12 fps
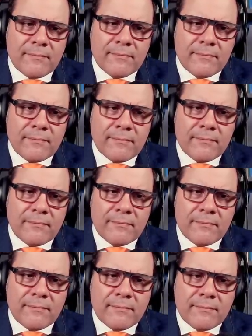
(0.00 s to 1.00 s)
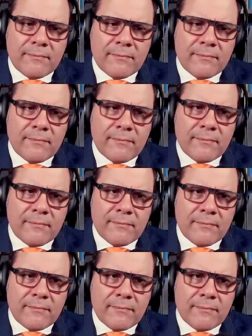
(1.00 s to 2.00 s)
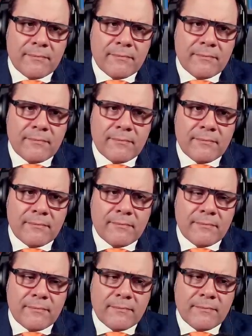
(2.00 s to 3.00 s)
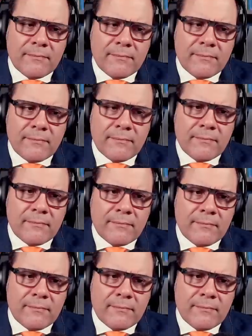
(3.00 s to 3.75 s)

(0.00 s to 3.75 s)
(not speaking)